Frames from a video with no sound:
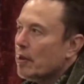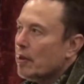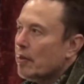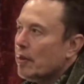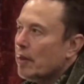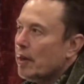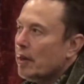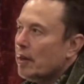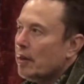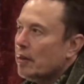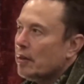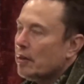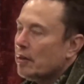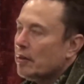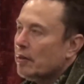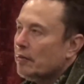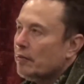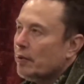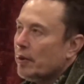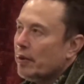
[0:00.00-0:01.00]

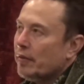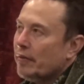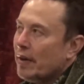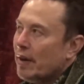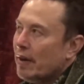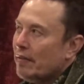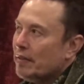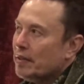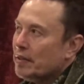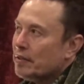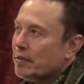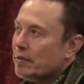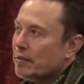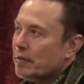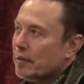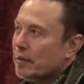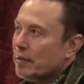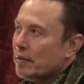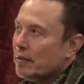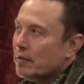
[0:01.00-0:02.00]
The 45 is,
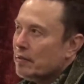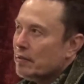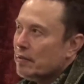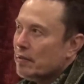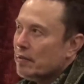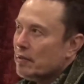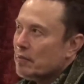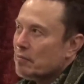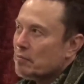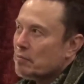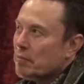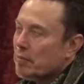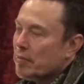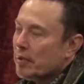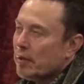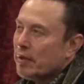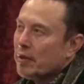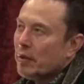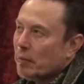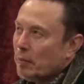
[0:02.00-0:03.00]

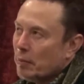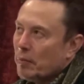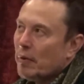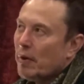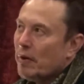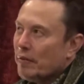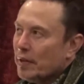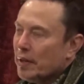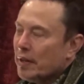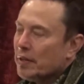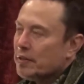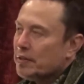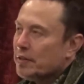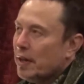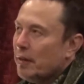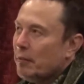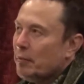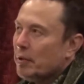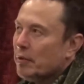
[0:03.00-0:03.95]
they're roughly the same,